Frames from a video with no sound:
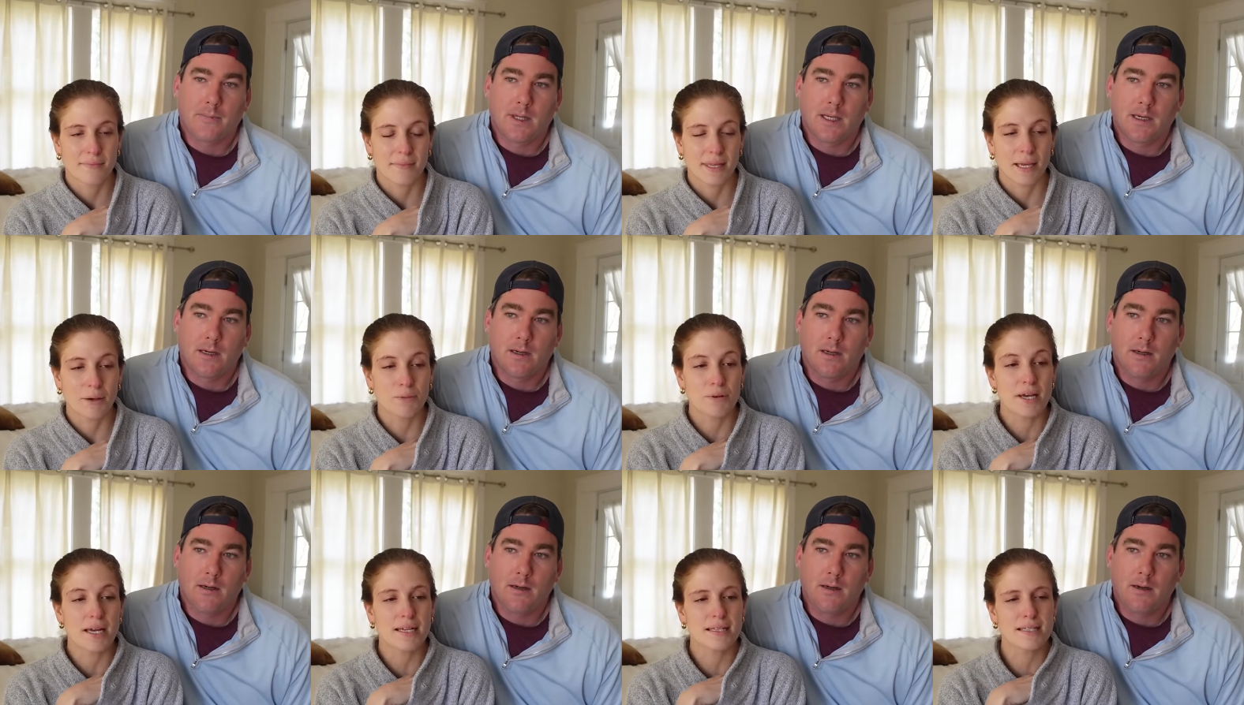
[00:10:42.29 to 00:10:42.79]

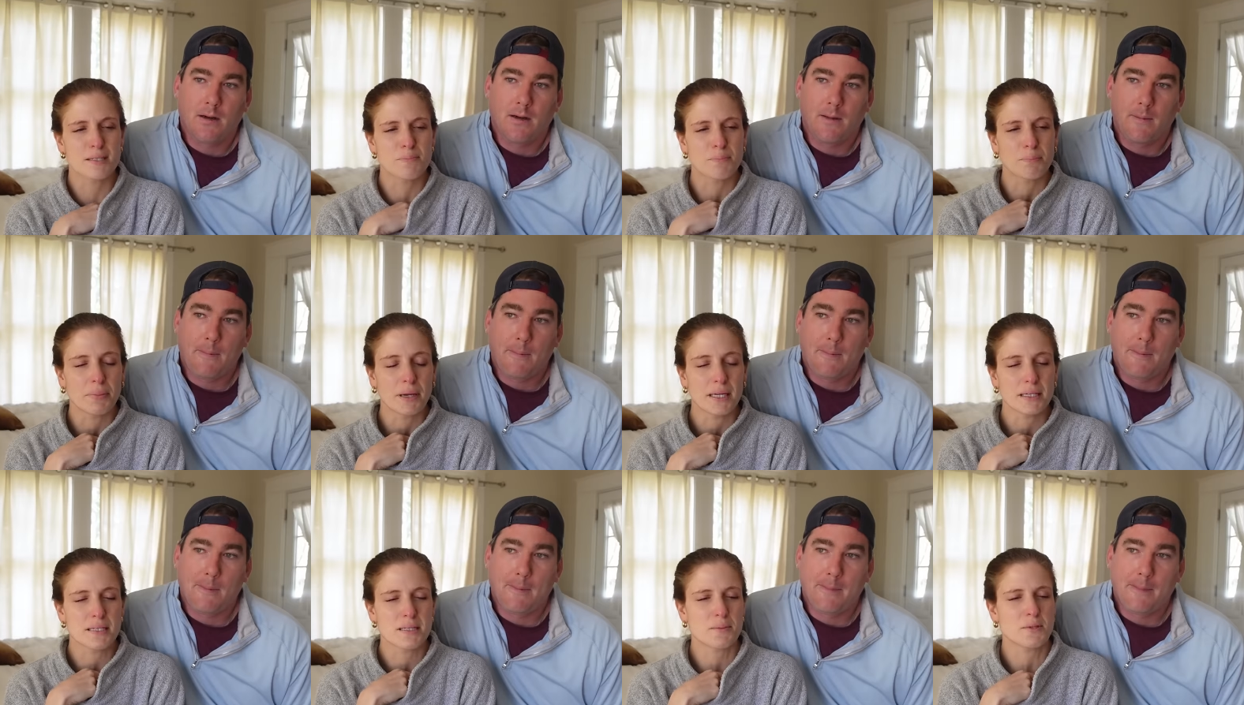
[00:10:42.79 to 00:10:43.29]
Speaker 1: it's
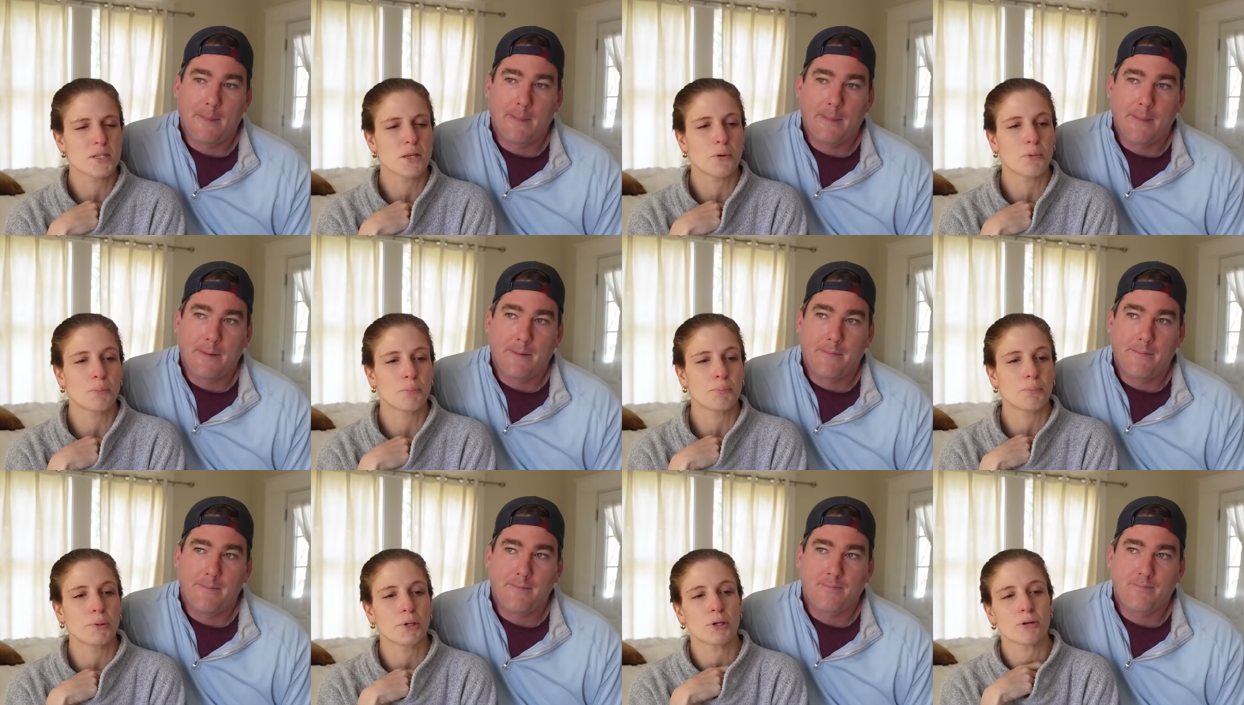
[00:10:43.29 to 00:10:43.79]
it's so
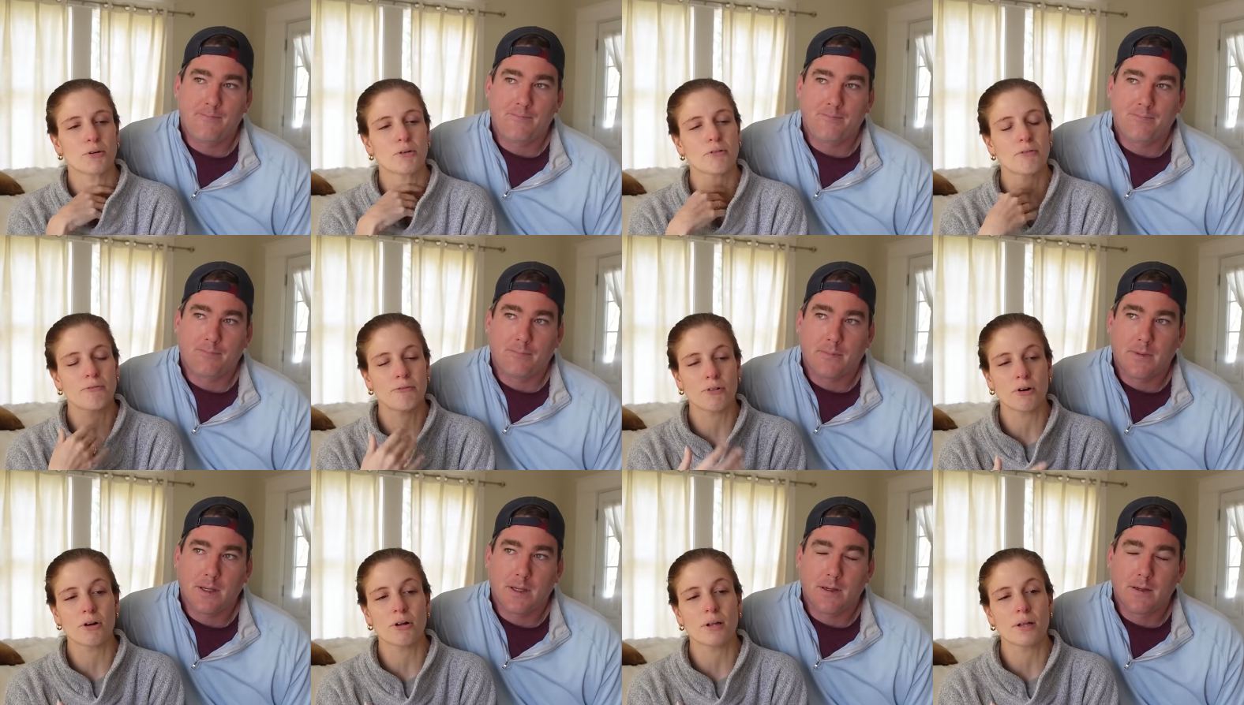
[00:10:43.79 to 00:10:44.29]

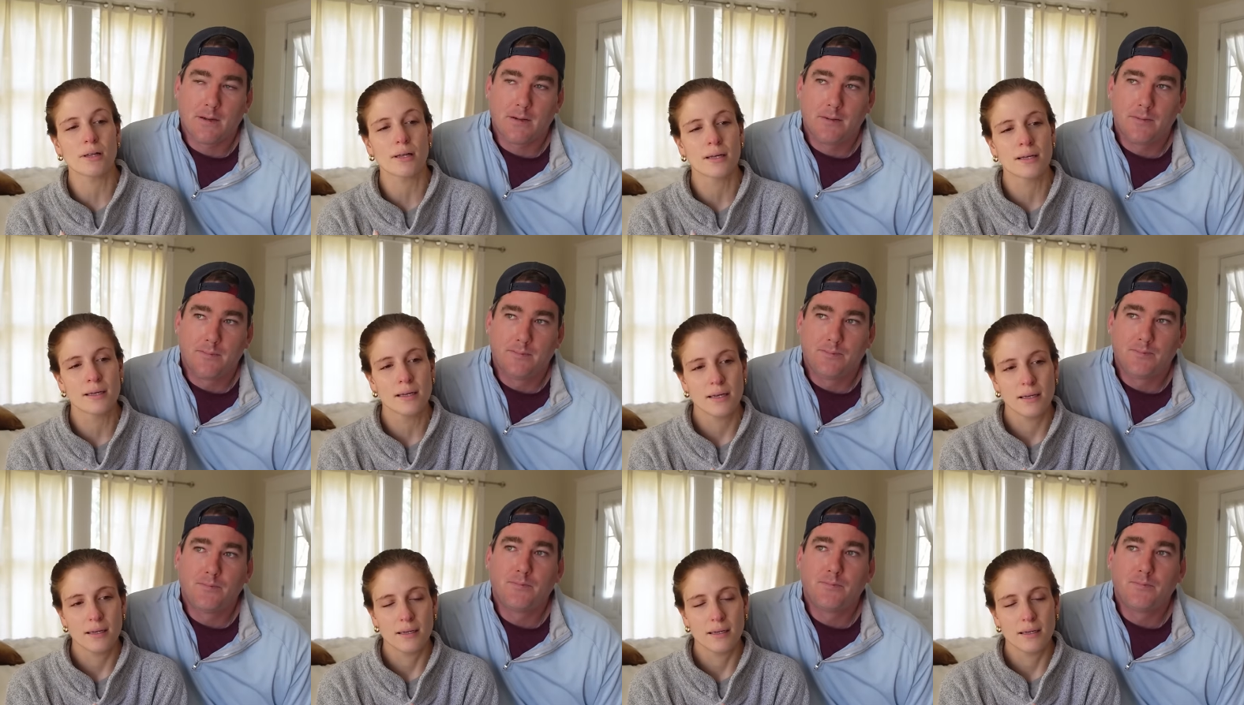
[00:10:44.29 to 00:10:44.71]
beautiful